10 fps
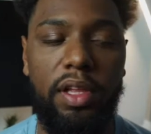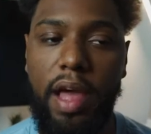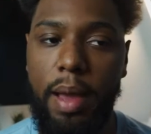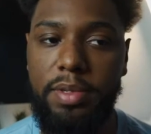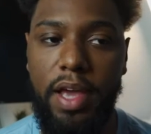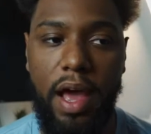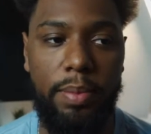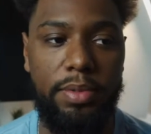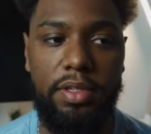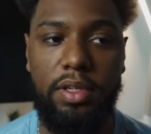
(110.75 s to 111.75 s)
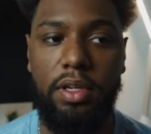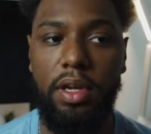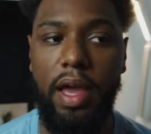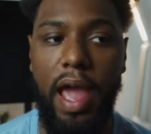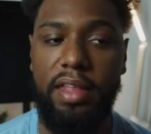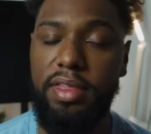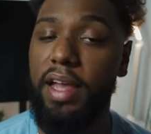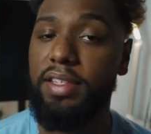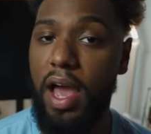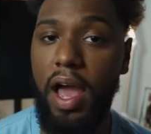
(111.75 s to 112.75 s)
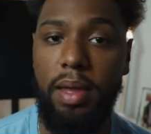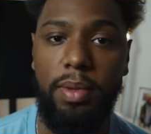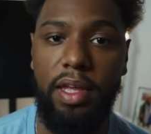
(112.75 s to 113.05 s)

laptops at that time,